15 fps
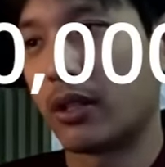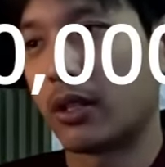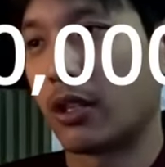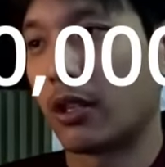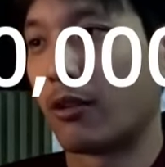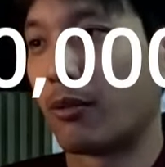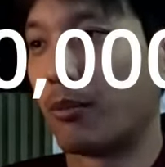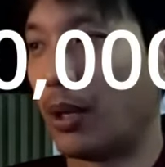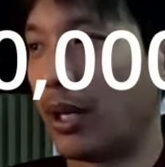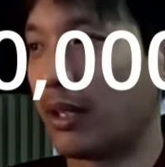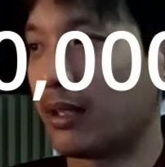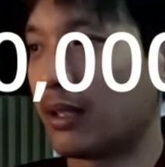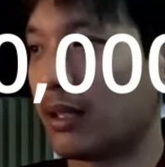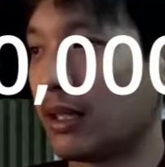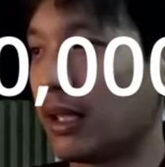but
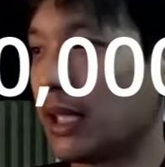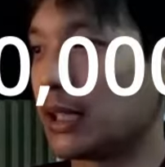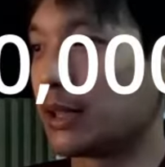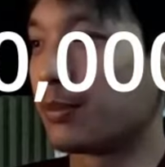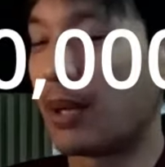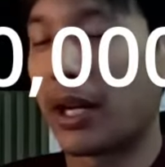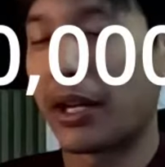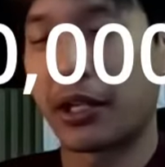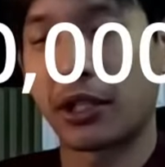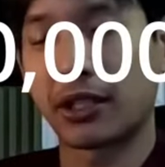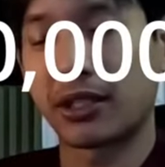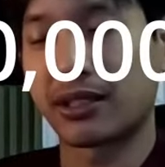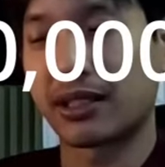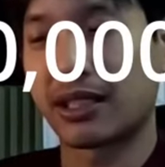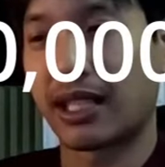it's better
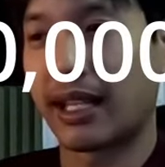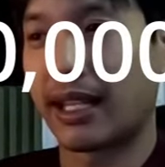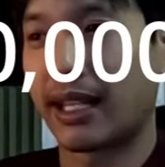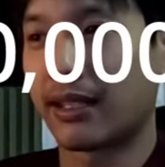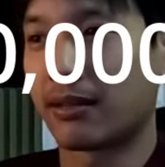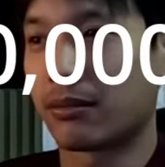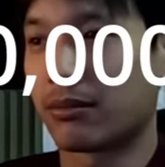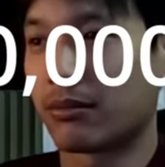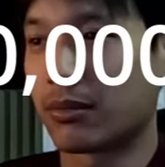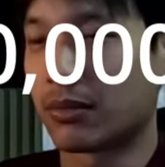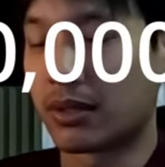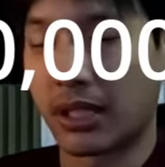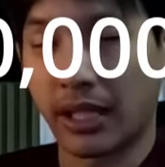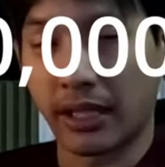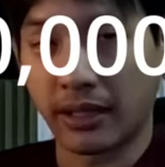than
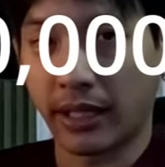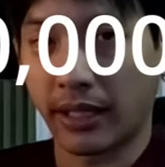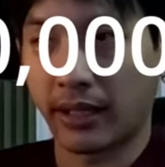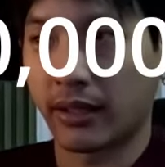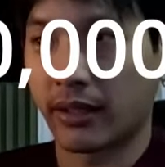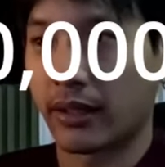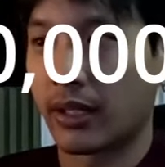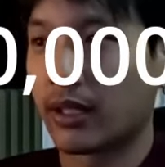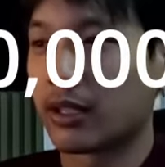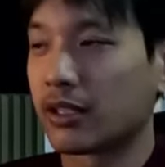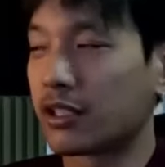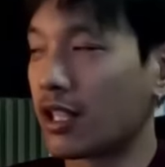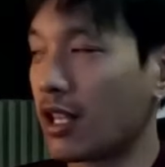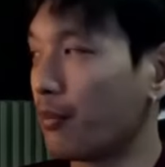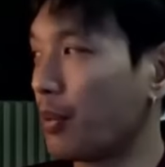nothing.
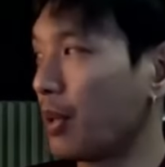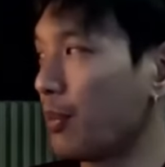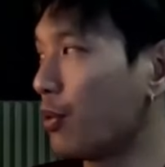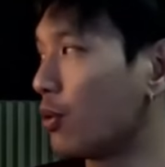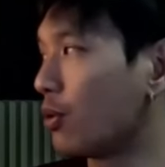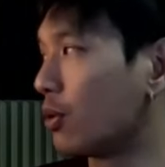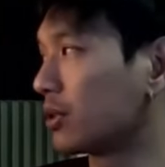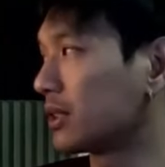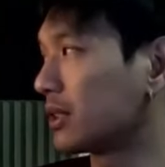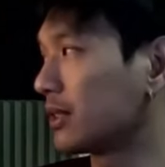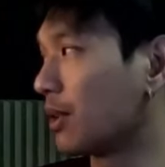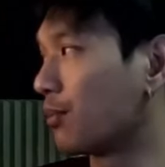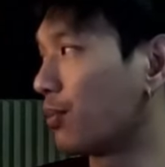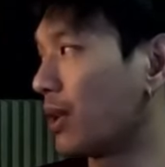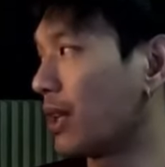Some people will
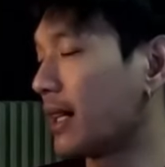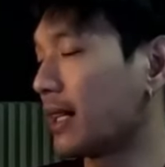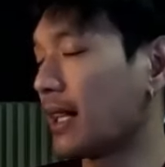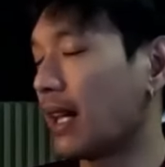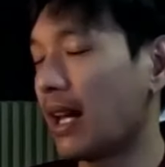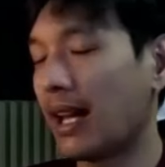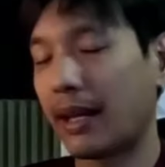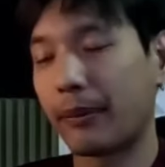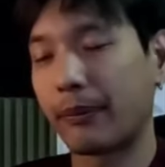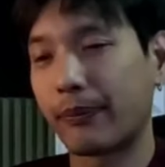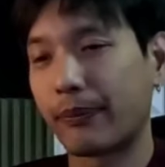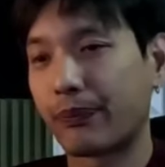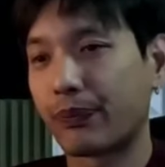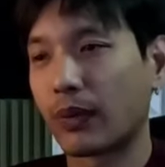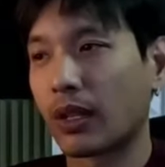complain, hey,
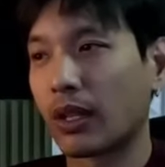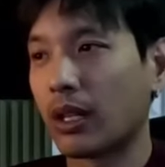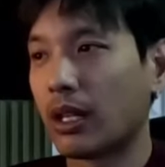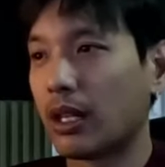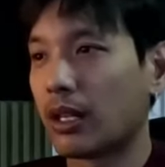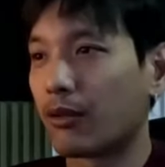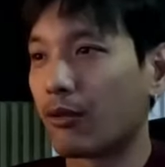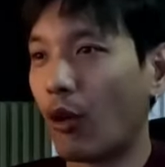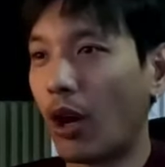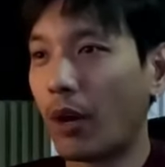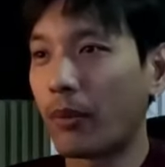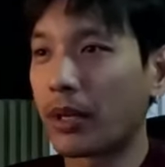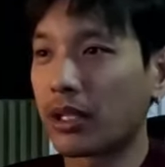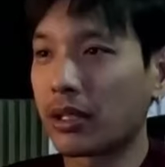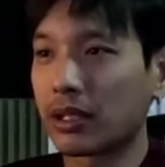1
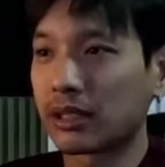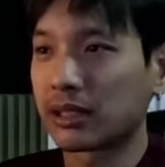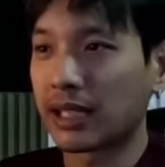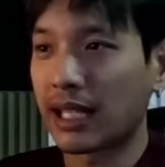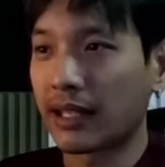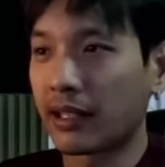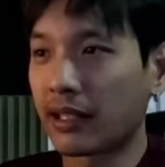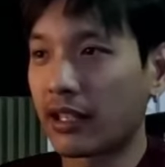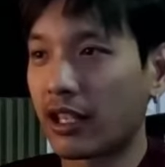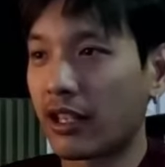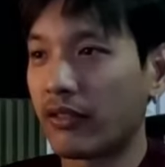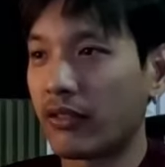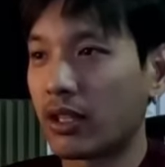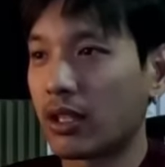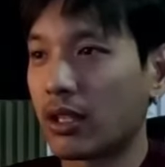million is not enough.
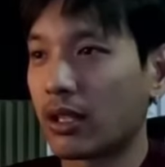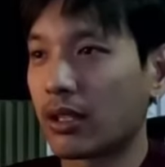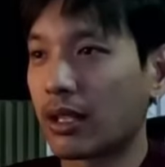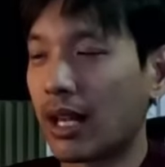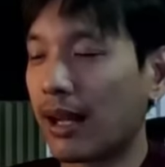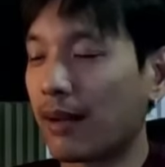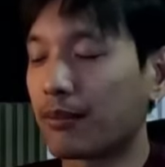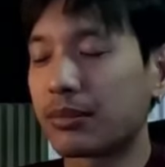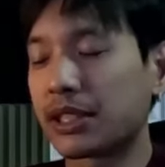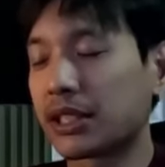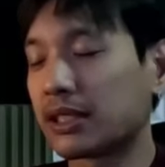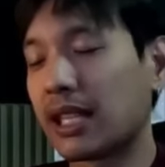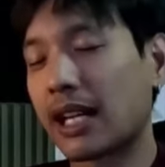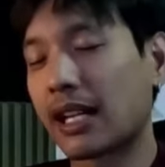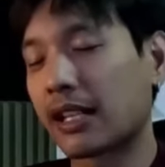I'm just
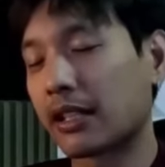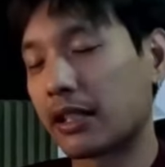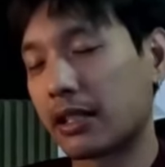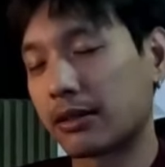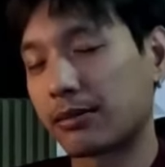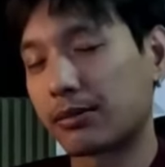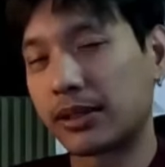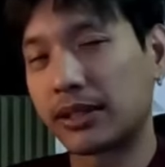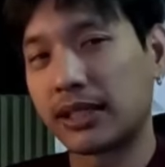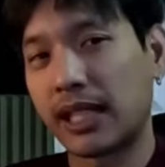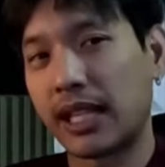not gonna save